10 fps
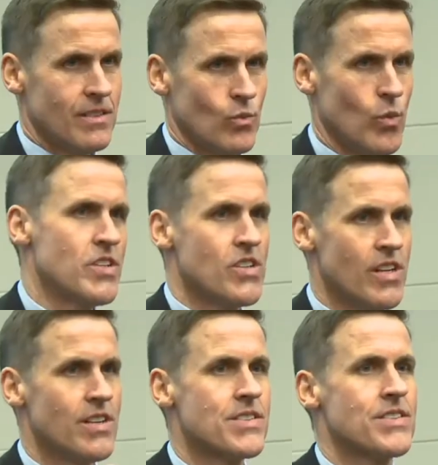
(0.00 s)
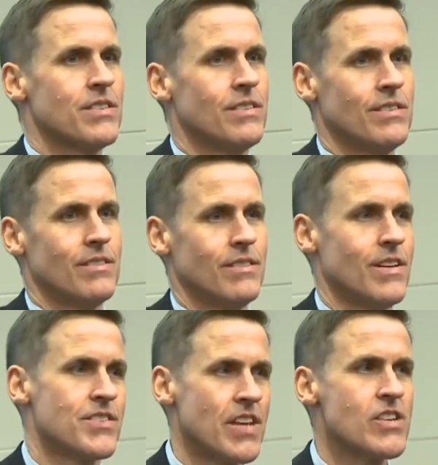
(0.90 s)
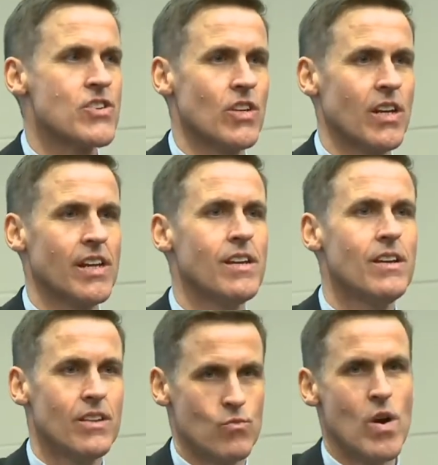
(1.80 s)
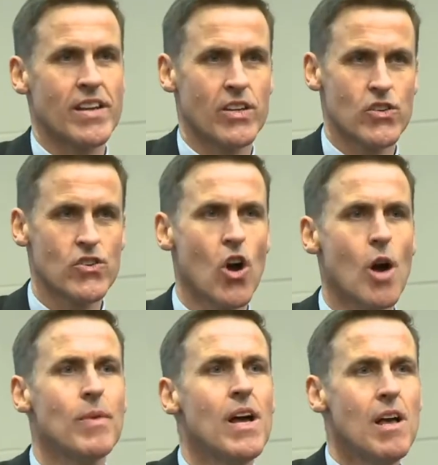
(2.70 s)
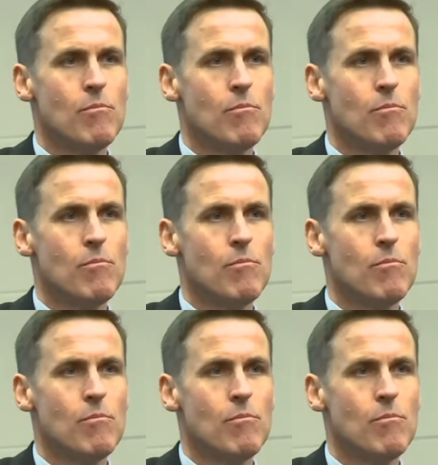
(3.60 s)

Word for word: which is essentially running a shop,